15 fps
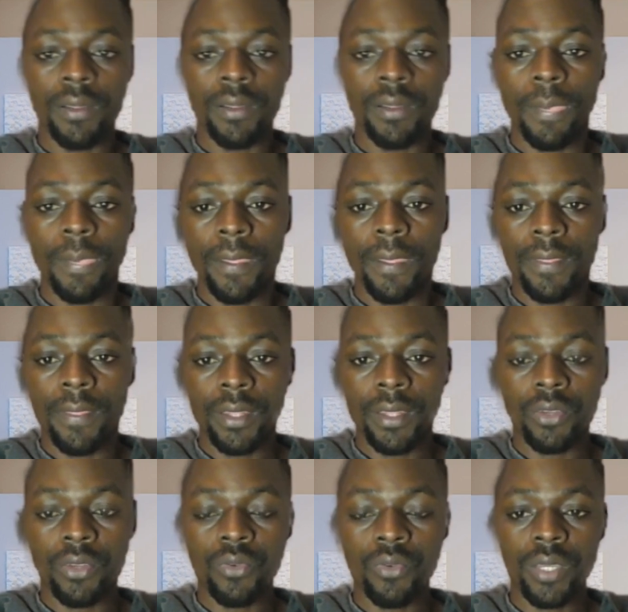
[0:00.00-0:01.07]
and then you
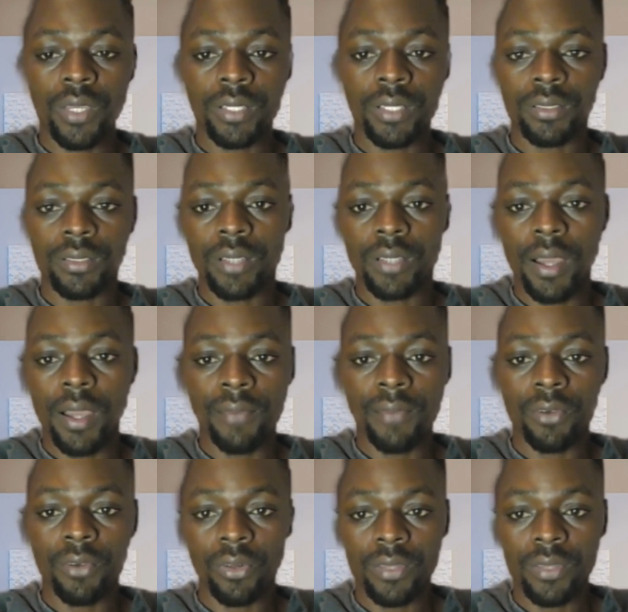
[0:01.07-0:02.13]
can have all
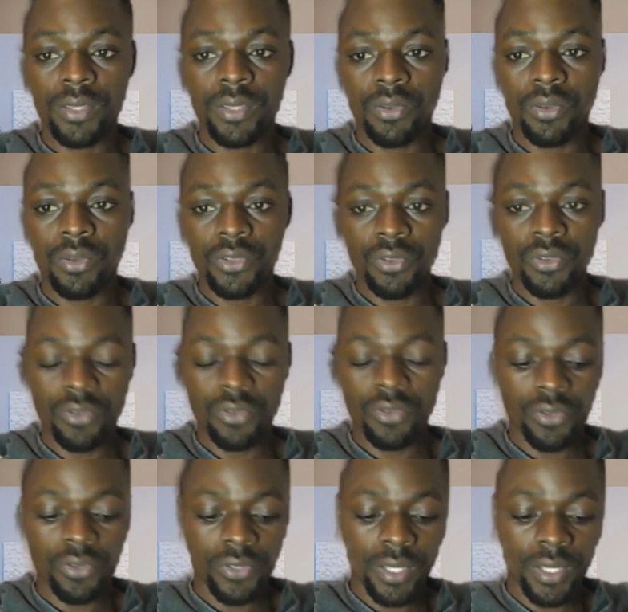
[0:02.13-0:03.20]
these host controls
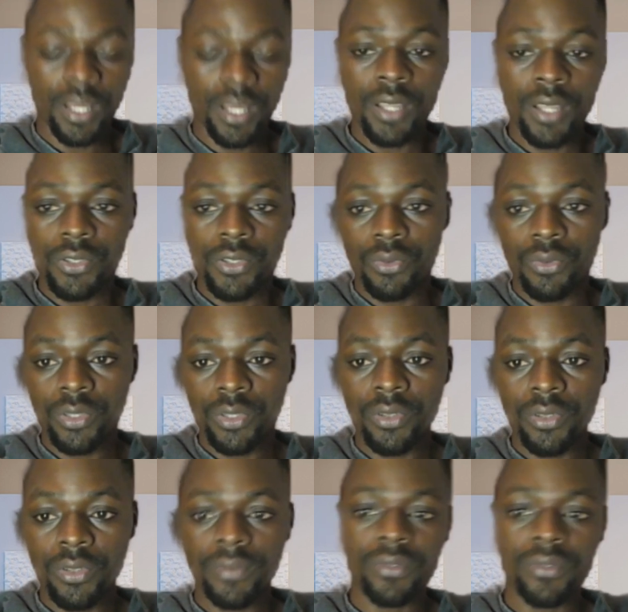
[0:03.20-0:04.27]
here. So what you have
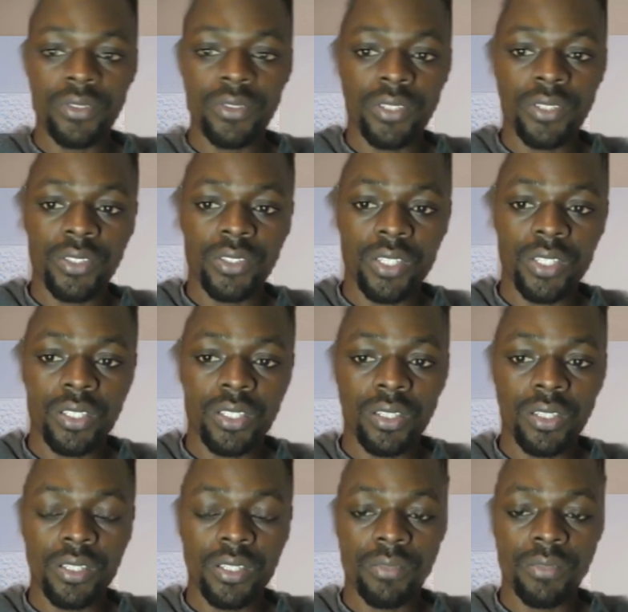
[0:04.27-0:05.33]
to do is just change this
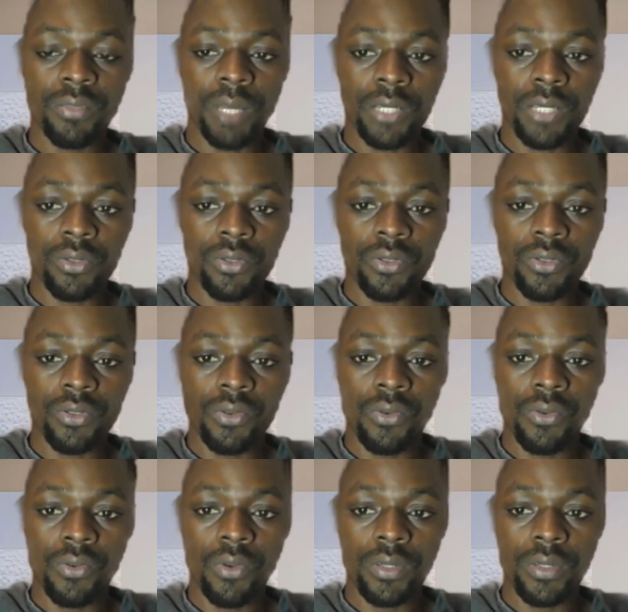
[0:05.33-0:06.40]
button to
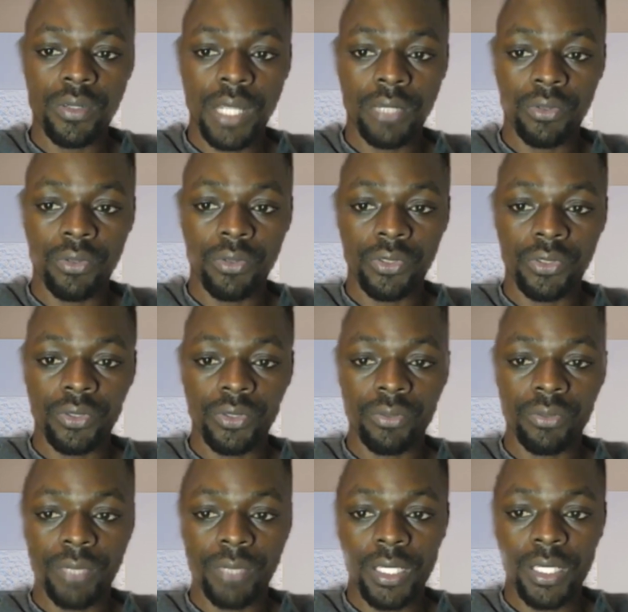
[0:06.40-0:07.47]
turn host
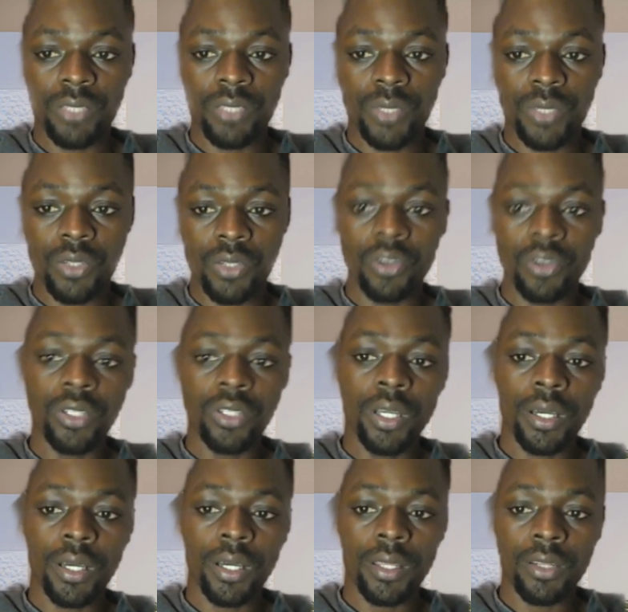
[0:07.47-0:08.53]
management on,
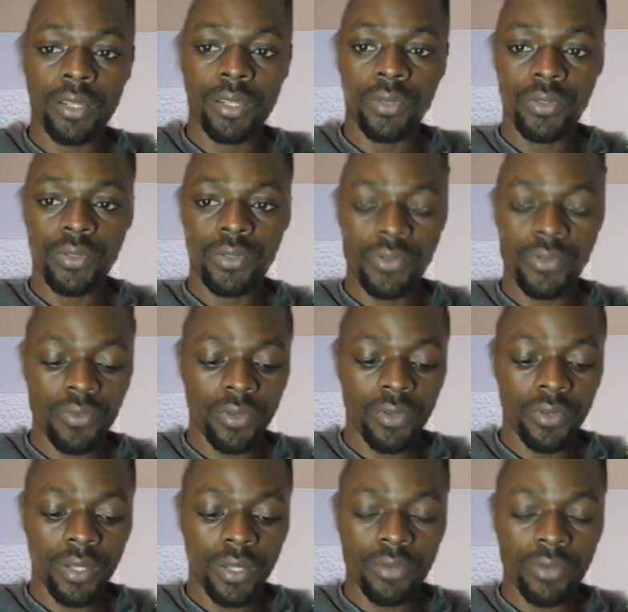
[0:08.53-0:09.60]
and then you want to scroll
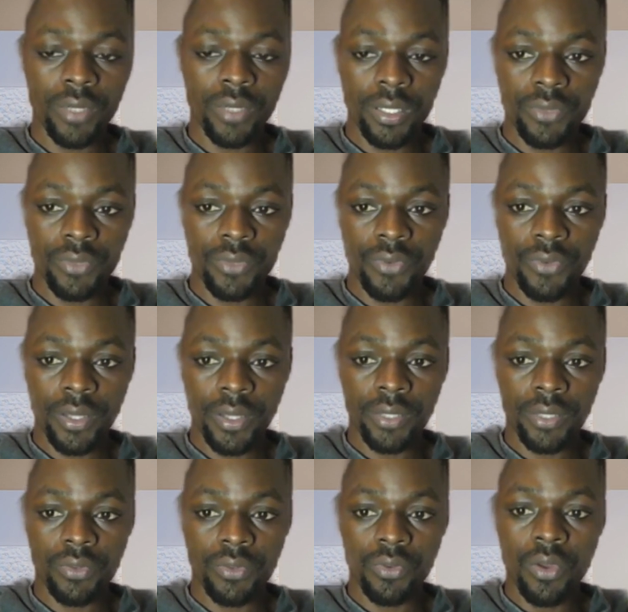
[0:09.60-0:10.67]
down and try to